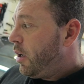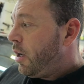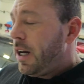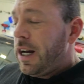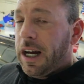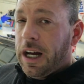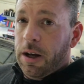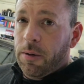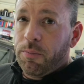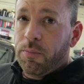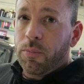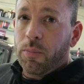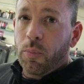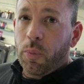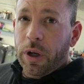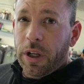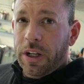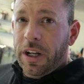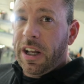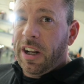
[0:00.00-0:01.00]

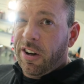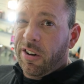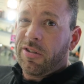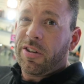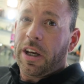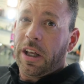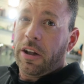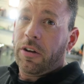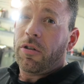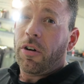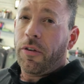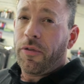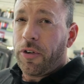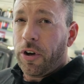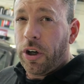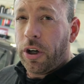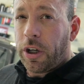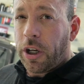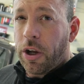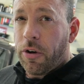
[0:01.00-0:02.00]
Um, we needed to get this
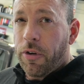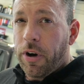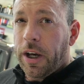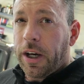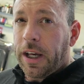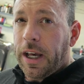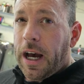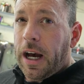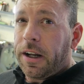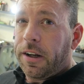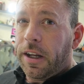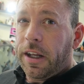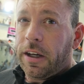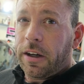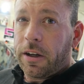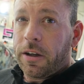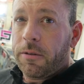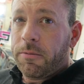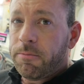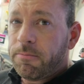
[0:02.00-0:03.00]
off earlier, really,
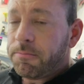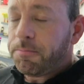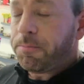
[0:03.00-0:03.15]
ideally.